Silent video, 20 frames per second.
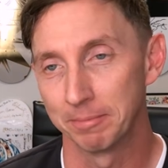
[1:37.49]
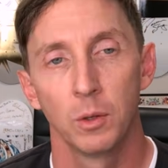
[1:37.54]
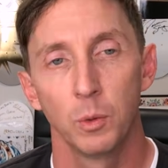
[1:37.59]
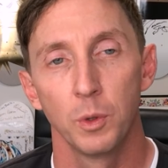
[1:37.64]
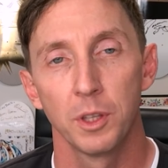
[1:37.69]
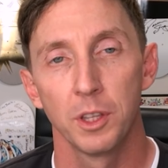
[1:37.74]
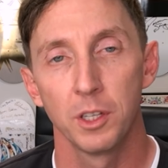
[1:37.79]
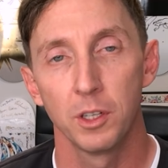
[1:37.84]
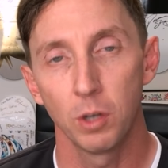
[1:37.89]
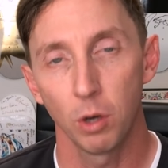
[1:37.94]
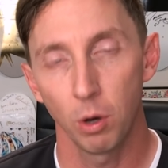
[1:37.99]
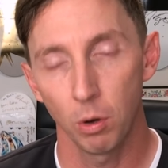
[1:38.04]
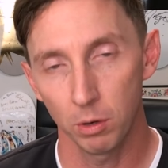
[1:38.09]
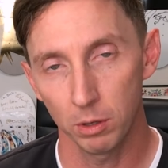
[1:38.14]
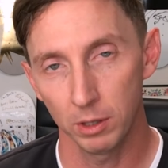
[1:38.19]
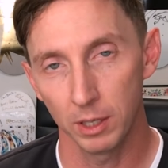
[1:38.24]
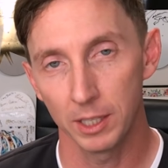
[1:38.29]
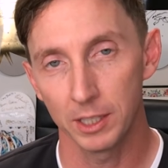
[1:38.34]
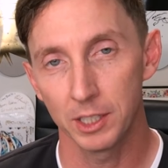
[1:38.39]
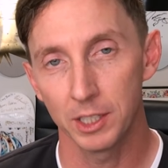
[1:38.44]
With a
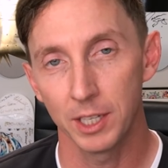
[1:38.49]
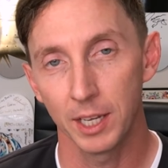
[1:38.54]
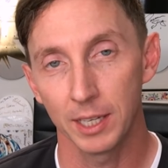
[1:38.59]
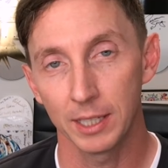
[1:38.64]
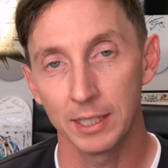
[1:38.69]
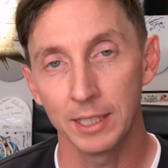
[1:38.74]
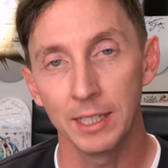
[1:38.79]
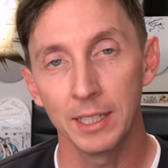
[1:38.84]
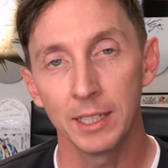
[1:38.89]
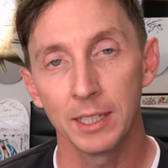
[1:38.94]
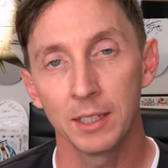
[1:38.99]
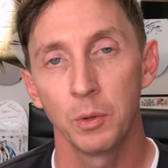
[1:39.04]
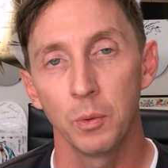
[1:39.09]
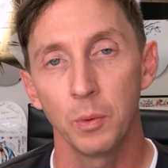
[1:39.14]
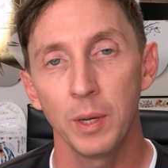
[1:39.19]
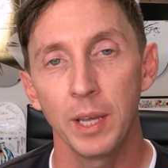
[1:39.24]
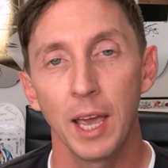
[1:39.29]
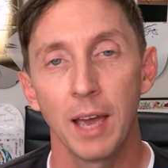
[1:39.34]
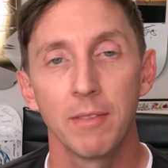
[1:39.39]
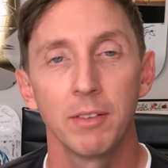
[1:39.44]
total etch technique,
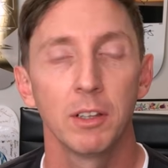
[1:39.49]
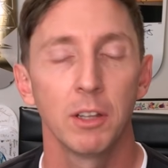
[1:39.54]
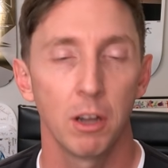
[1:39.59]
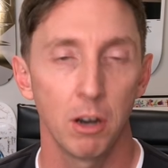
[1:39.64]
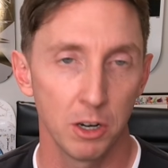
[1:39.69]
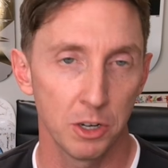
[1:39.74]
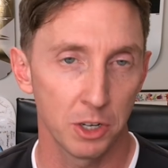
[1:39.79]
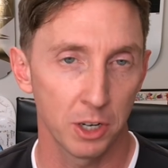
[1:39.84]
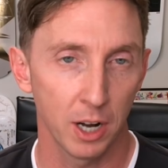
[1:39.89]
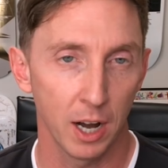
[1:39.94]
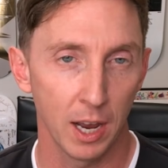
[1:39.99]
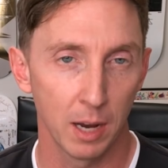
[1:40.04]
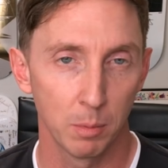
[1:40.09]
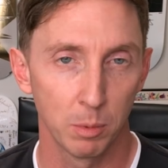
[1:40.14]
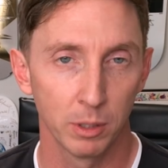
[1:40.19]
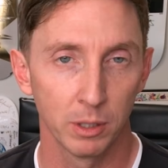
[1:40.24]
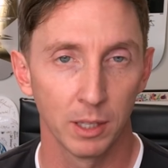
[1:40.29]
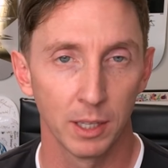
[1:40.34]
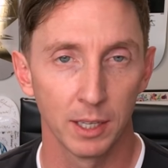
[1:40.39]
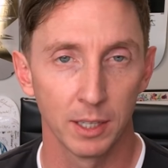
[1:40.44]
we have a larger
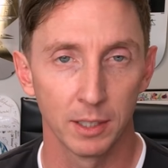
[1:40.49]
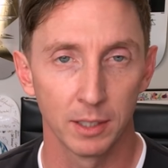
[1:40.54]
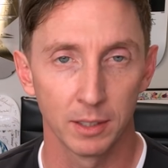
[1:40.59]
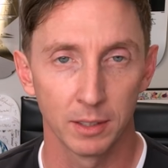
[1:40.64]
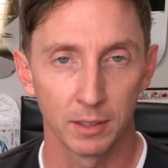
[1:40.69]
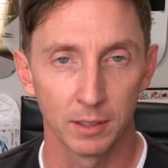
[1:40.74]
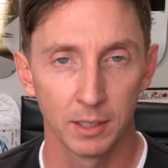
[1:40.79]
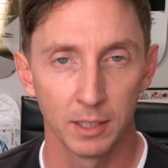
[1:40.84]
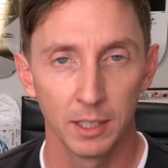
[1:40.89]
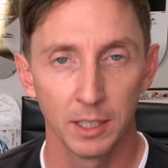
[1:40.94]
hybrid layer.